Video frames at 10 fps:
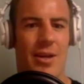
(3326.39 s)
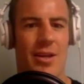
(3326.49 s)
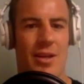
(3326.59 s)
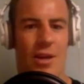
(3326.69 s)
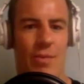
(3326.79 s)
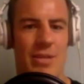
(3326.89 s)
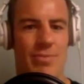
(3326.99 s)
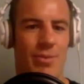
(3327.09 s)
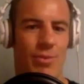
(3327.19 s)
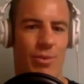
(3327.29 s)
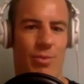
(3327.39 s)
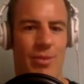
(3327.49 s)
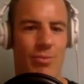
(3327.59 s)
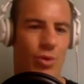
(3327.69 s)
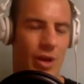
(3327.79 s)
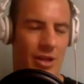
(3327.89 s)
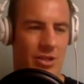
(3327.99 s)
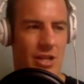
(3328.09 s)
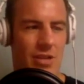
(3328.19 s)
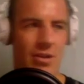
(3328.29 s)
the old man's bed would have been more like
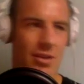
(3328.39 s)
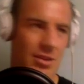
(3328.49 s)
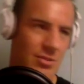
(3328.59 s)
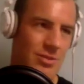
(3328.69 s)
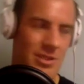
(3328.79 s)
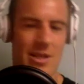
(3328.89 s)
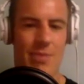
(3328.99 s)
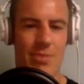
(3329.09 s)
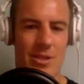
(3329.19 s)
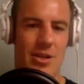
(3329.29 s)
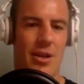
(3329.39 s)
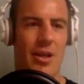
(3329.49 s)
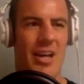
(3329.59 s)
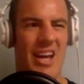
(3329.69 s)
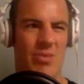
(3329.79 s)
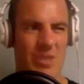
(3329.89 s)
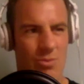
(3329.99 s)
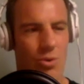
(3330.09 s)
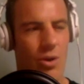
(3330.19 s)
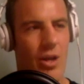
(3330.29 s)
January, and this was December, and it was
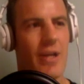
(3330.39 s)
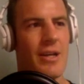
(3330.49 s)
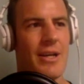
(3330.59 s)
smaller.